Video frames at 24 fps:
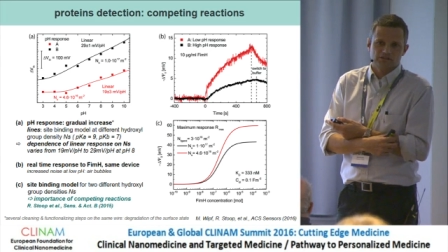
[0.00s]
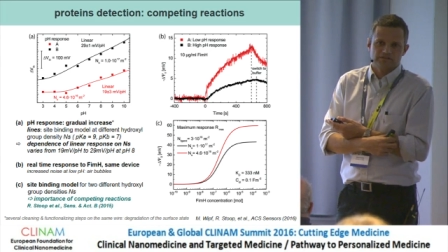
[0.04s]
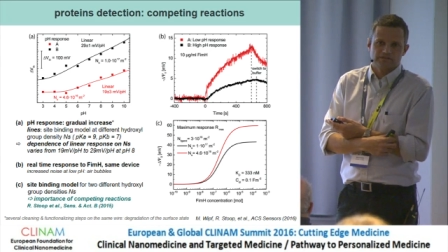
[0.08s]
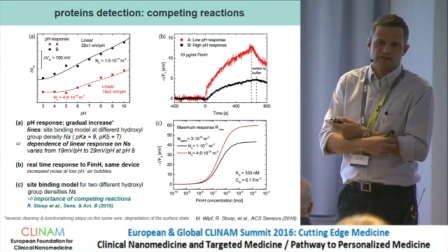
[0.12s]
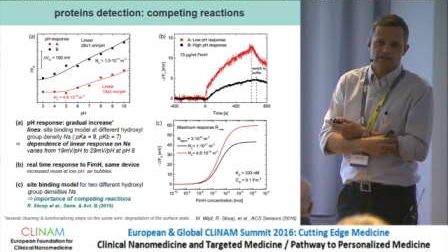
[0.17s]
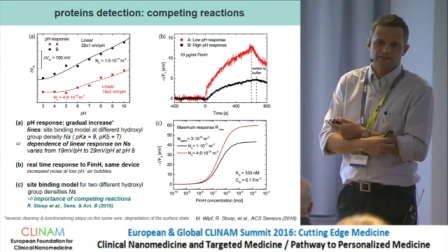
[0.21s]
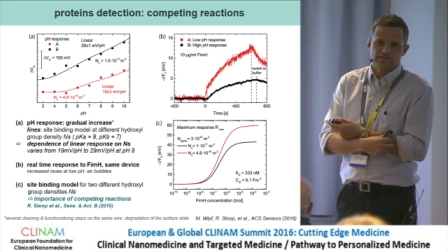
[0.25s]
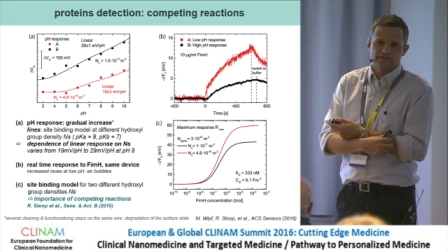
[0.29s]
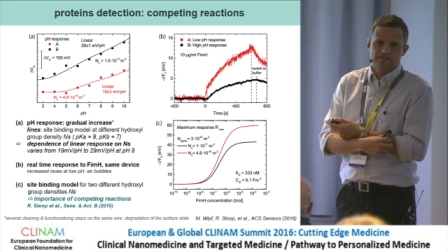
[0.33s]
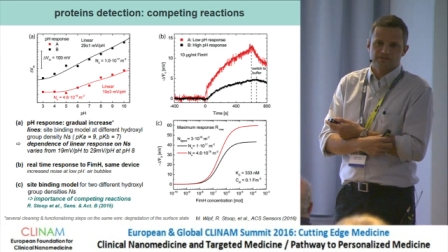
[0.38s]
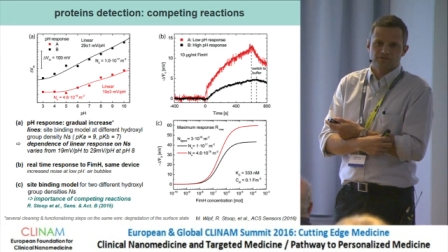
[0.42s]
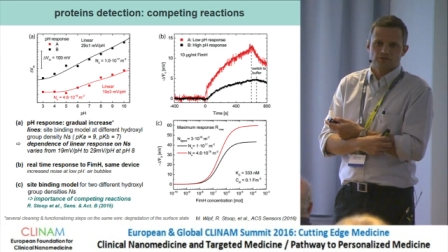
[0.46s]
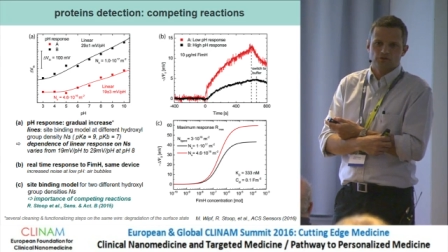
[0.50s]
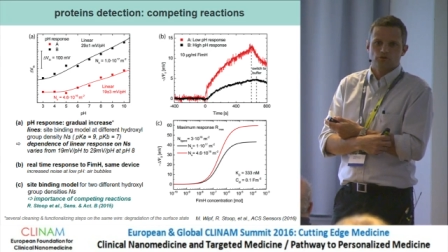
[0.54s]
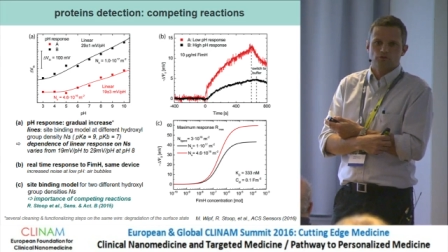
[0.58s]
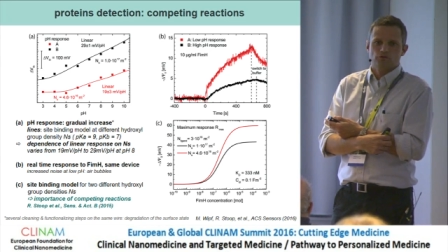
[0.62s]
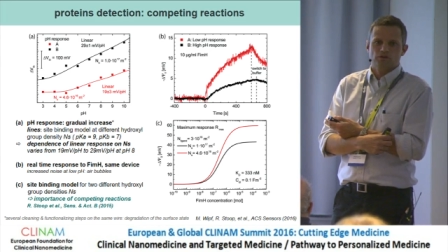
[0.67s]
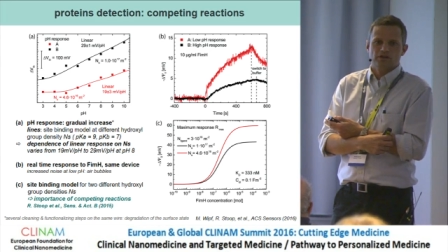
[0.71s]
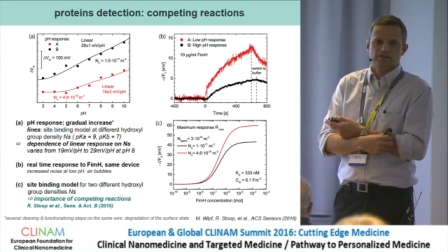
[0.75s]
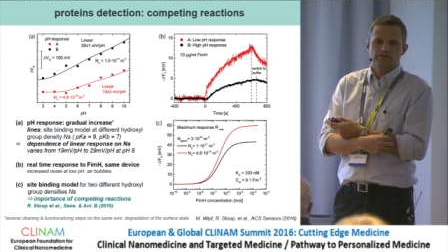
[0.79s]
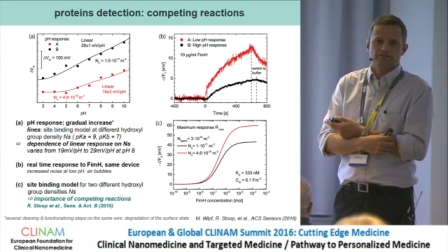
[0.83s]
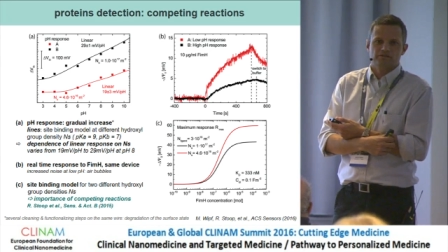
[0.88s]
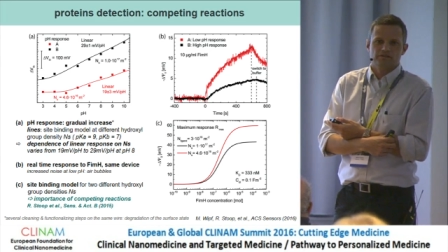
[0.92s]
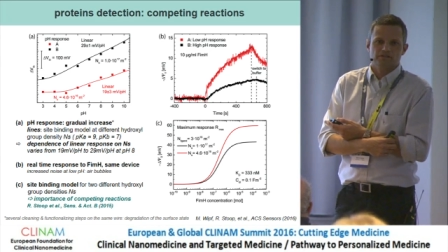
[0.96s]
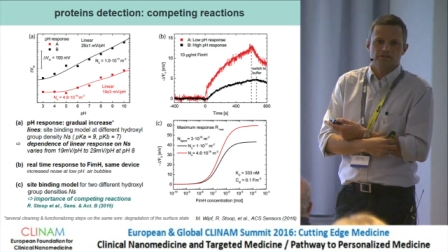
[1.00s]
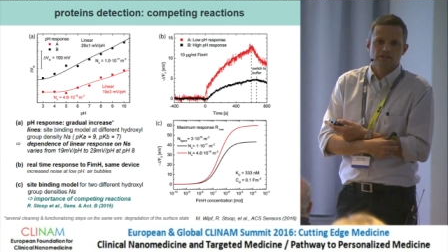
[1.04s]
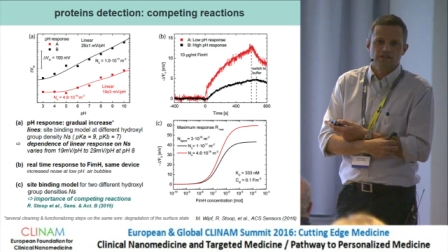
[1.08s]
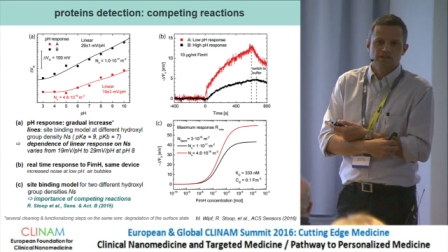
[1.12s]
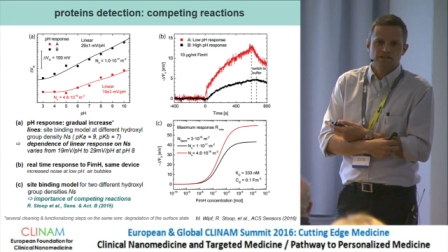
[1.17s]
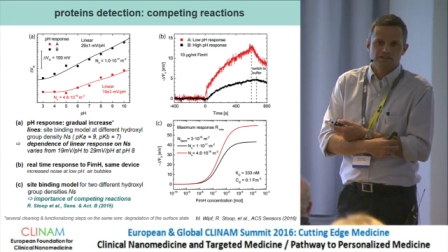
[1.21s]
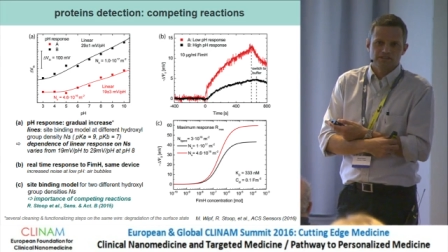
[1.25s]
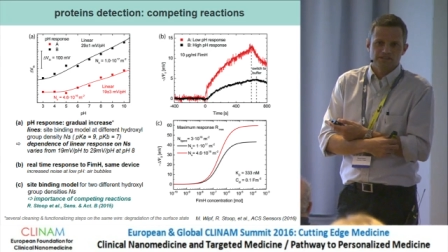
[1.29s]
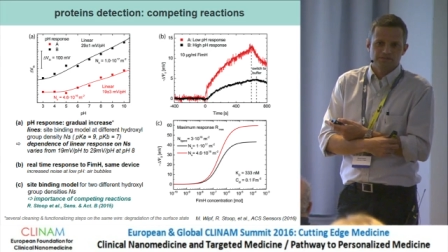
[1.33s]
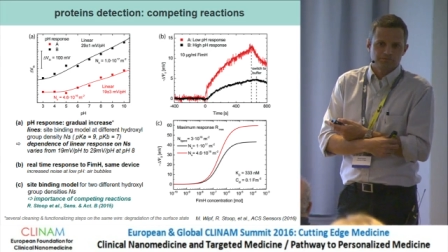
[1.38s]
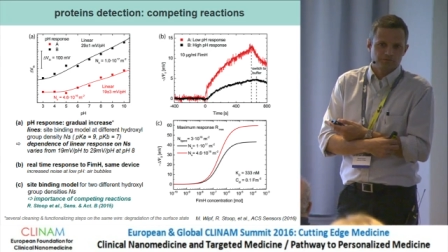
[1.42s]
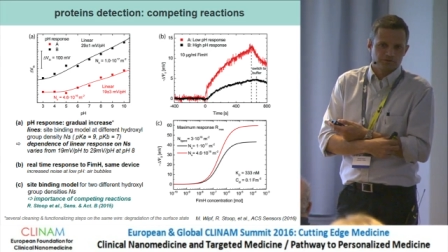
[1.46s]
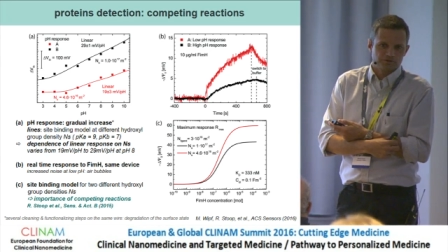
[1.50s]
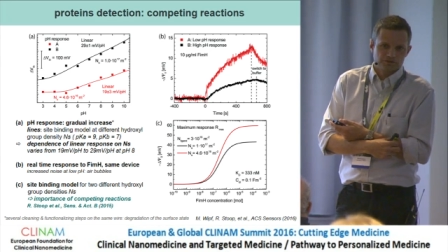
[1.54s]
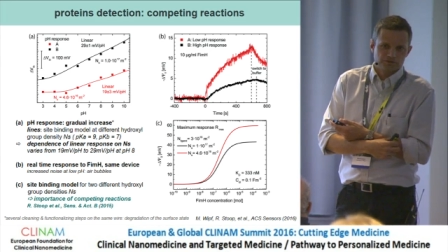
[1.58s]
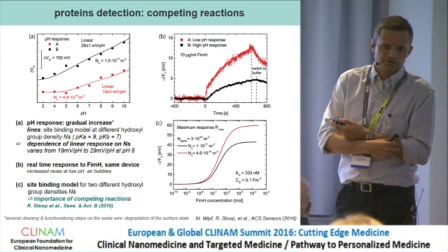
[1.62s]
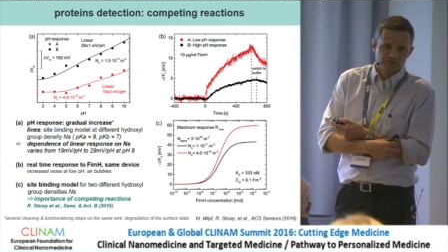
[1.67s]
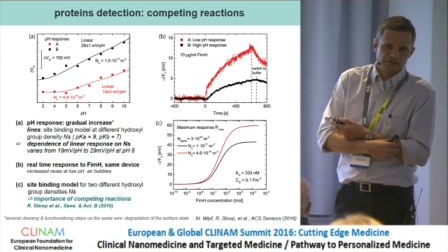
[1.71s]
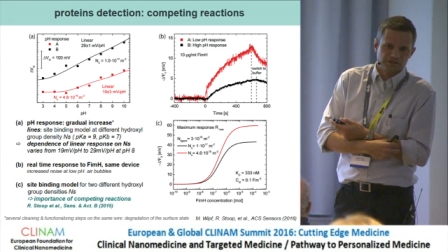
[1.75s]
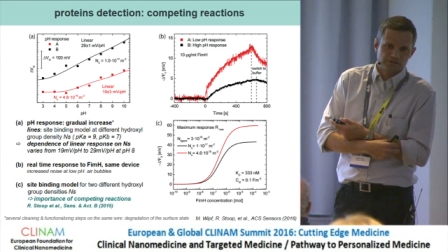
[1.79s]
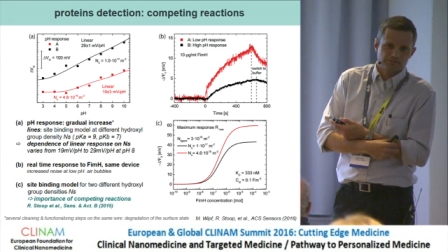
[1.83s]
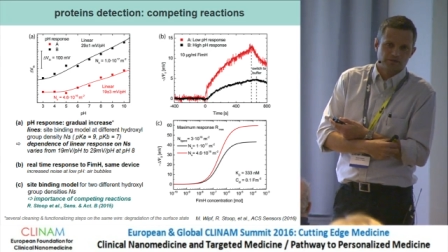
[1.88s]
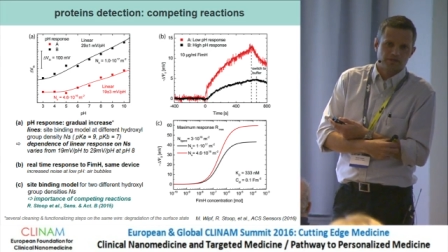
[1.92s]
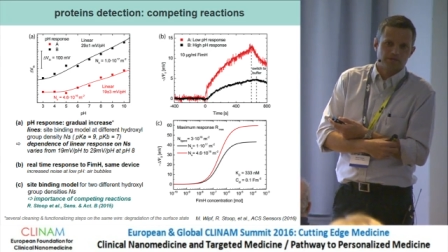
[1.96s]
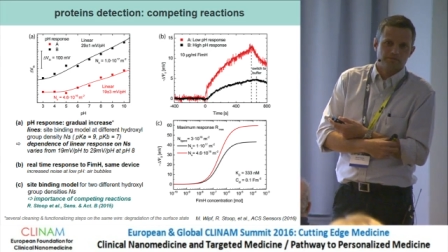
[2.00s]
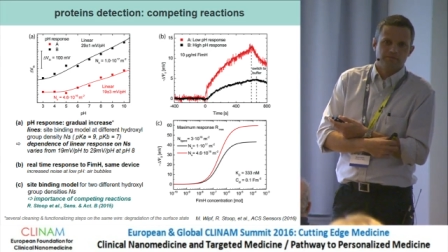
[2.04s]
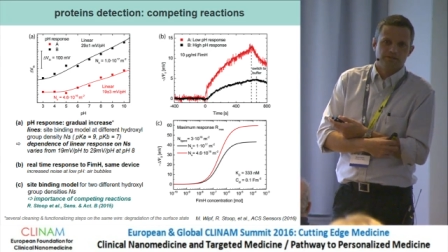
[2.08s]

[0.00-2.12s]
Devices or whoever, is producing by